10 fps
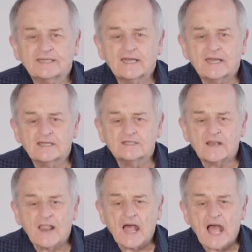
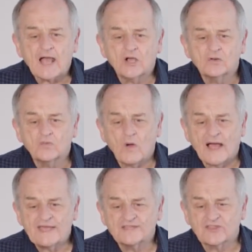And a good
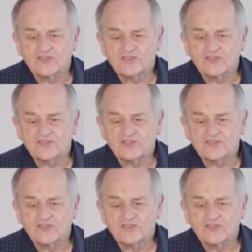way to